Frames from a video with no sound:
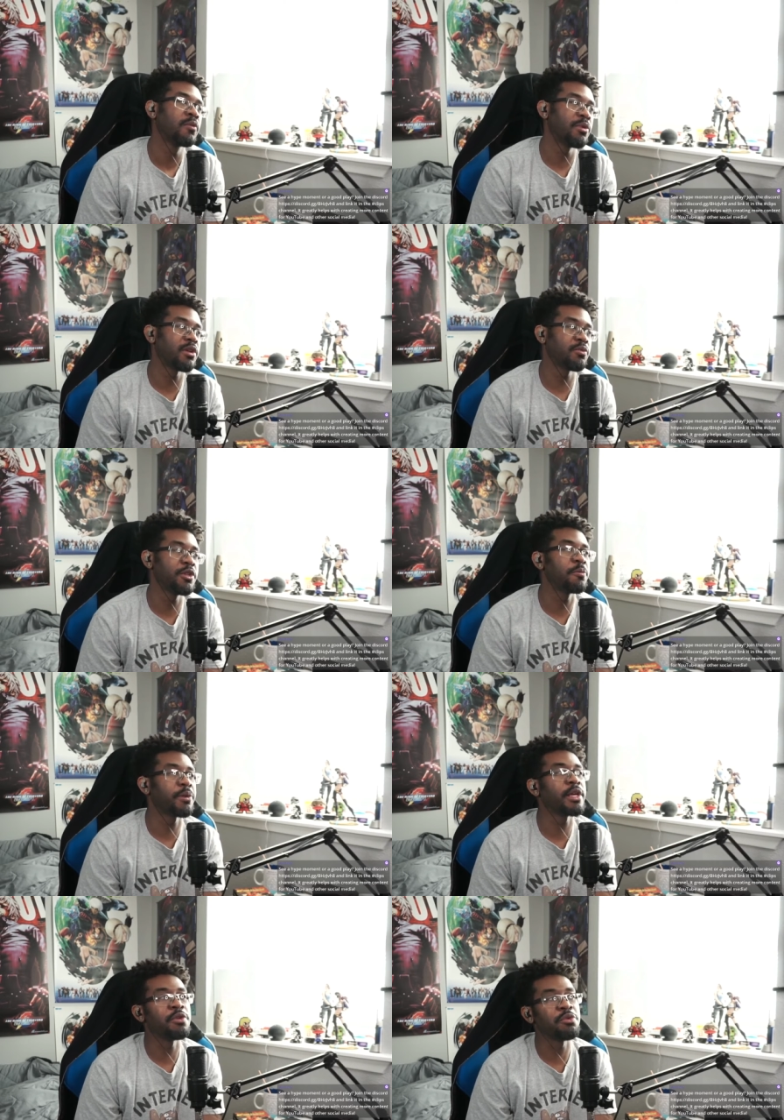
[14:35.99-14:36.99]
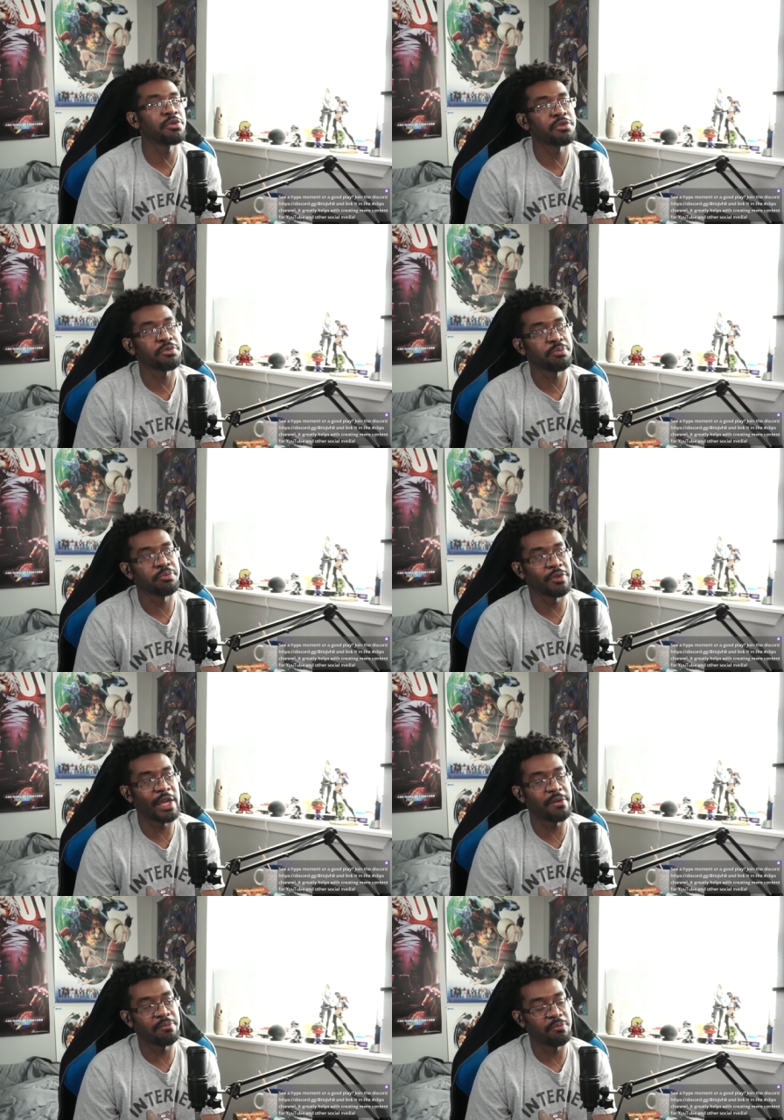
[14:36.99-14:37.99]
Because when you play a newer
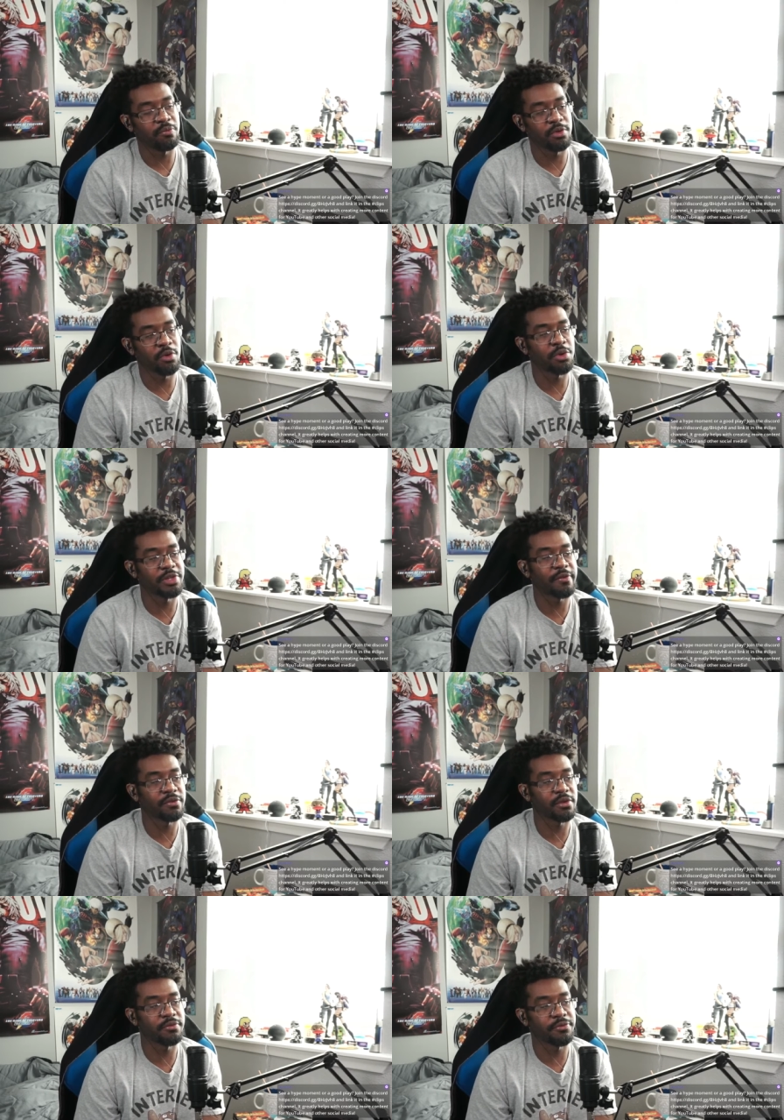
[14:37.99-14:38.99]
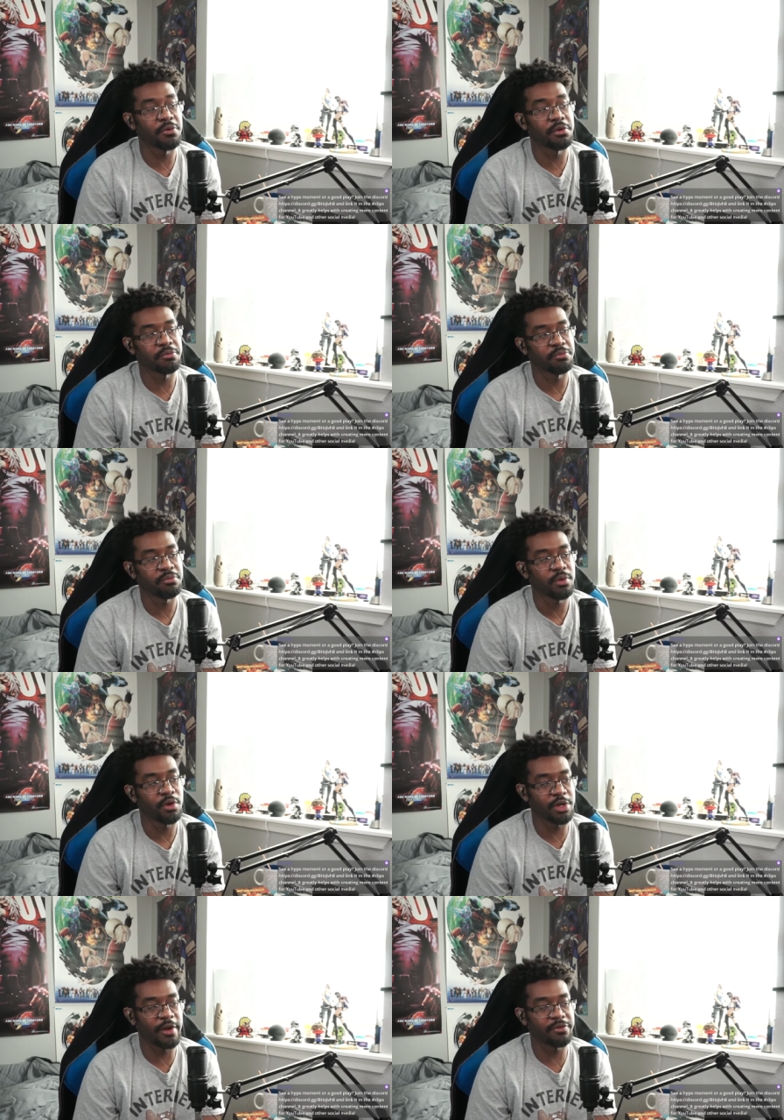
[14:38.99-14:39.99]
game, you always have to conform,
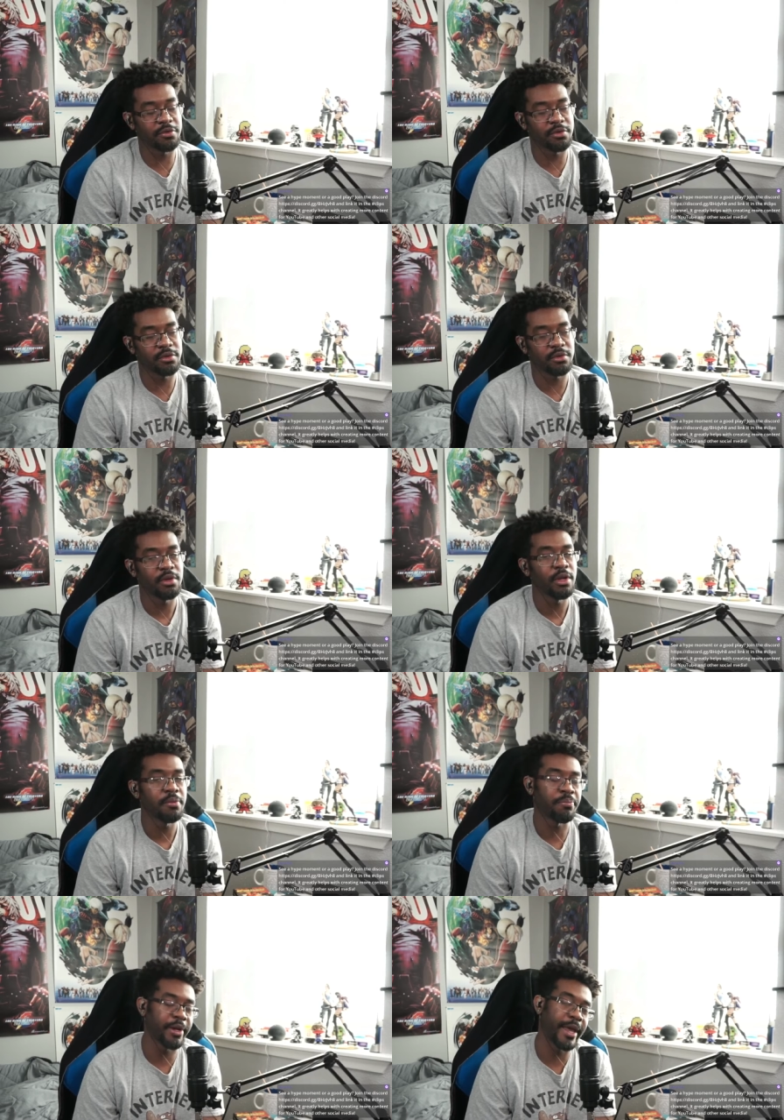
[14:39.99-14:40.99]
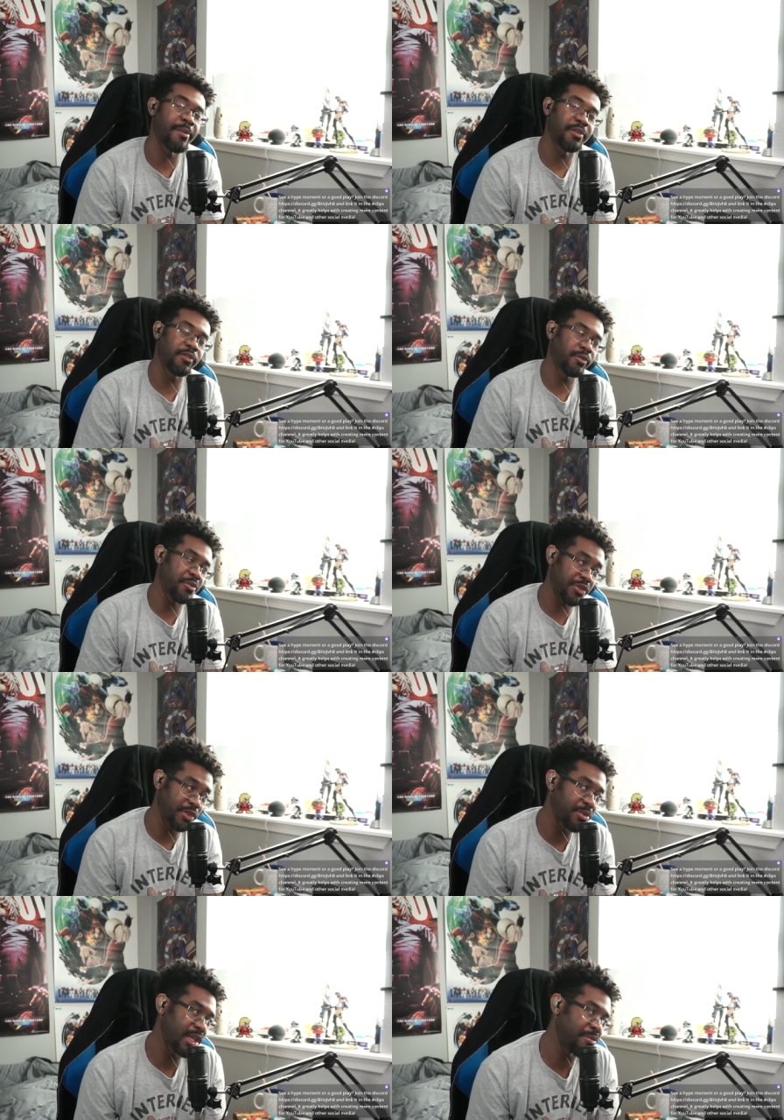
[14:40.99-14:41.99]
or you have to break habits, which is
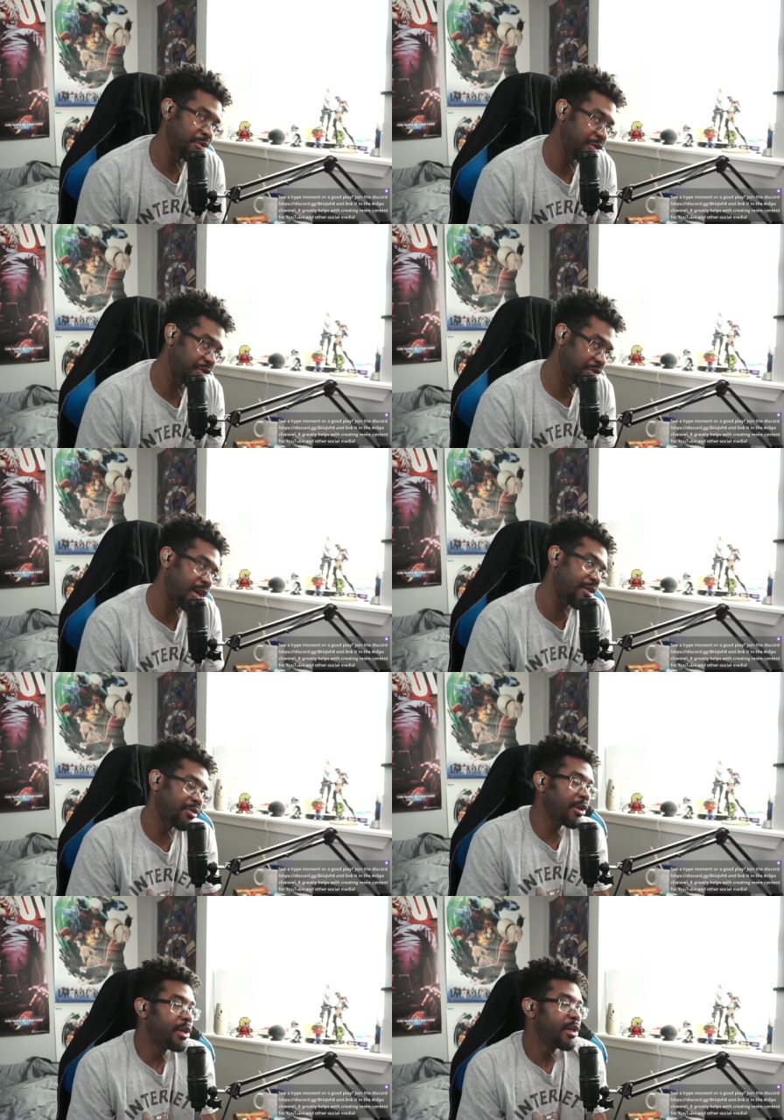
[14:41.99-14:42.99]
something I've been doing in Strive.